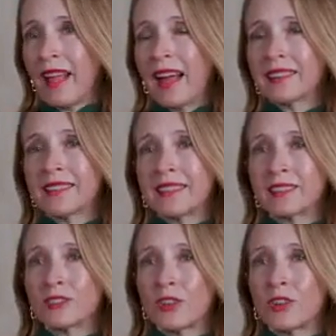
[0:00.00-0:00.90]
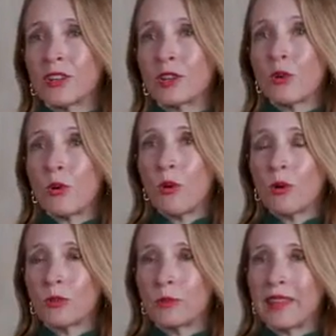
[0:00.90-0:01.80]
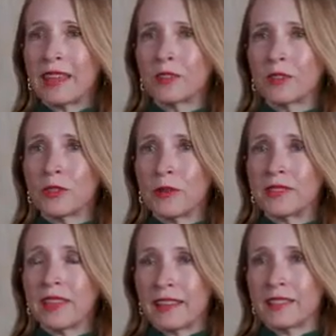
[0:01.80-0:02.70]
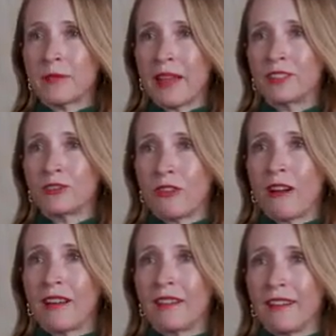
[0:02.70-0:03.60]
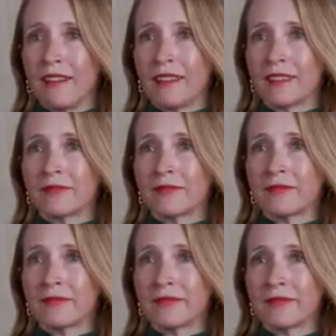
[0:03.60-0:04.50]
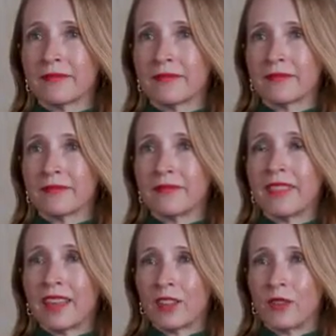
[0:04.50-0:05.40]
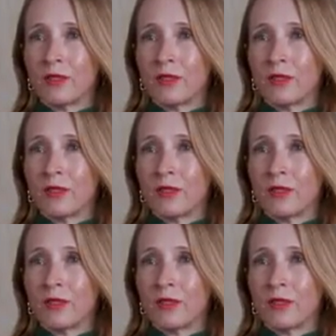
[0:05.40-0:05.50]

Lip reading: as these can not only cause, but they can also exacerbate dry eye. Thank